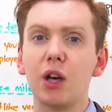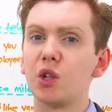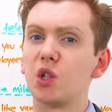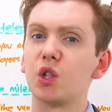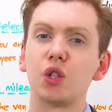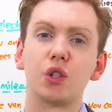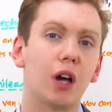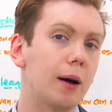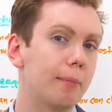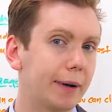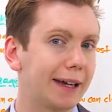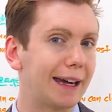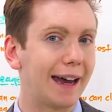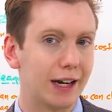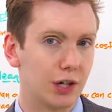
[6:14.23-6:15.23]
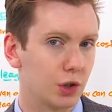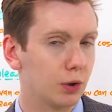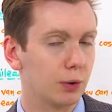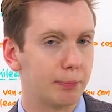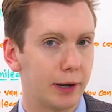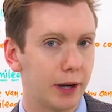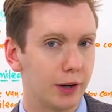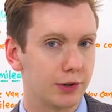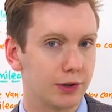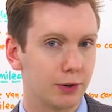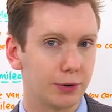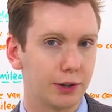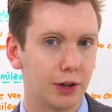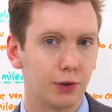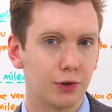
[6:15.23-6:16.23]
some occasional
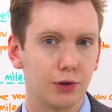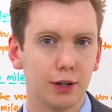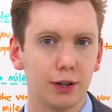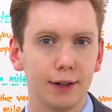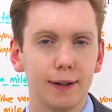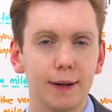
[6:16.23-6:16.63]
personal use,